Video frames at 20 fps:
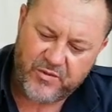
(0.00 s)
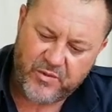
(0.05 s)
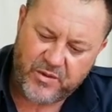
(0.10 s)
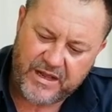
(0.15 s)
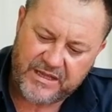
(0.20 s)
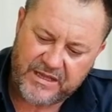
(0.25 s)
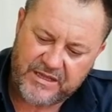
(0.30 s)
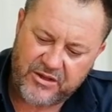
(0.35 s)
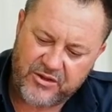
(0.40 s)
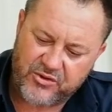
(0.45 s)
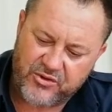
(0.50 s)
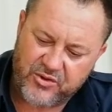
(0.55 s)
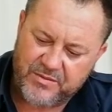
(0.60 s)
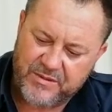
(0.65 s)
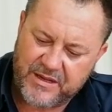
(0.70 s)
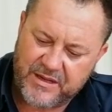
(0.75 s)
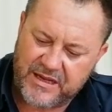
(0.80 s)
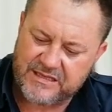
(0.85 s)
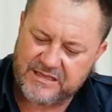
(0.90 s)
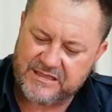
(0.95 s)
What
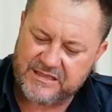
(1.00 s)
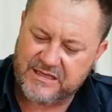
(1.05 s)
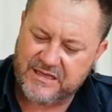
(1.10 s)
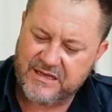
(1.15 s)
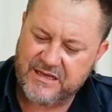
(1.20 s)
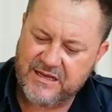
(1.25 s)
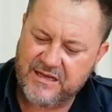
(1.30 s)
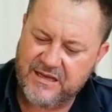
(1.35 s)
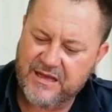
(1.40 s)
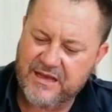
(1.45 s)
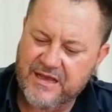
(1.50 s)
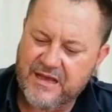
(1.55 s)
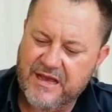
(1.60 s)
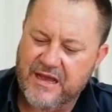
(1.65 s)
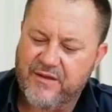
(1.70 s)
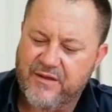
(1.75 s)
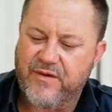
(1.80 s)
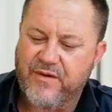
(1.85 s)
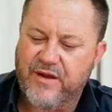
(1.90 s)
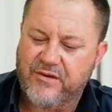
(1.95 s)
XoSORB does,
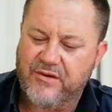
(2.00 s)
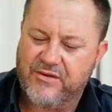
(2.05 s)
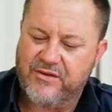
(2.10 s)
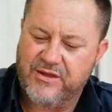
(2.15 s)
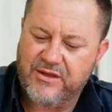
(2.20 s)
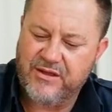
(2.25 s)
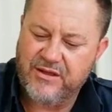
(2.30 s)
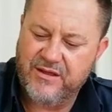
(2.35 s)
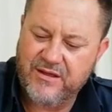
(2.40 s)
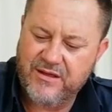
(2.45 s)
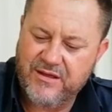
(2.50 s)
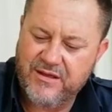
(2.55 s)
it floats.